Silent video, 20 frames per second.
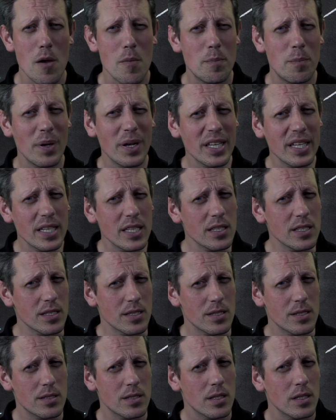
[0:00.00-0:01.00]

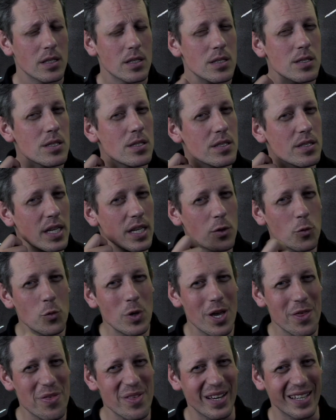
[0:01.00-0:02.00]
Please stick
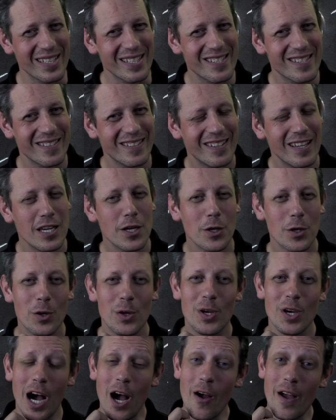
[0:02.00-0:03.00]
with us.
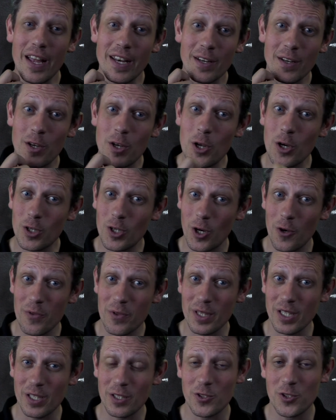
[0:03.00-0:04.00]
Go and look on
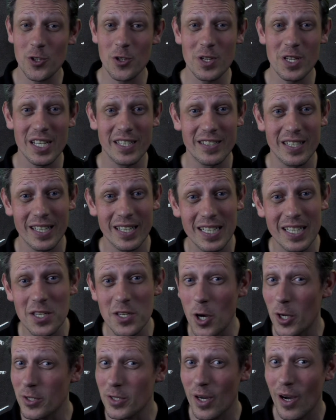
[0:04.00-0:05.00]
the
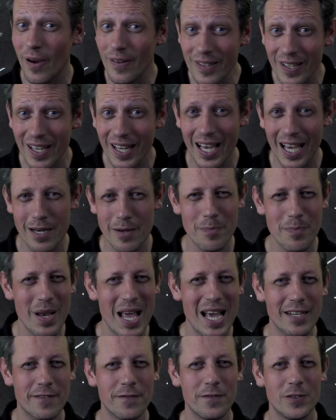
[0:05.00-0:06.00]
juniortikkie.online
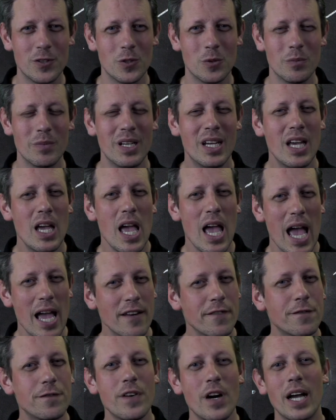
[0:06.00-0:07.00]
platform and
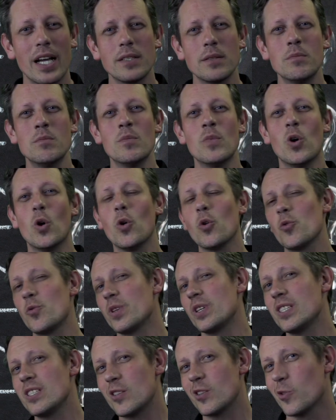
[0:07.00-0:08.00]
find more
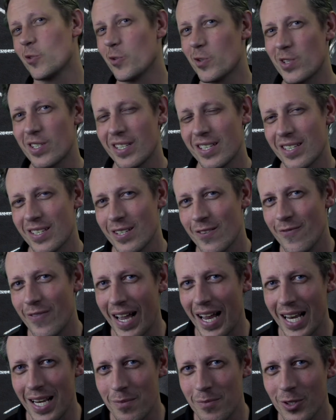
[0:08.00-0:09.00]
resources
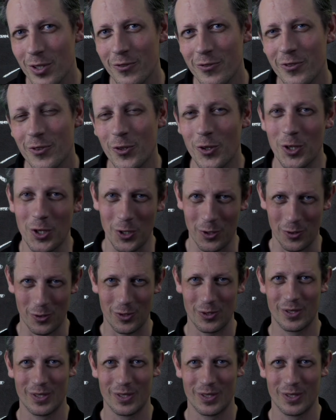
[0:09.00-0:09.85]
available for you.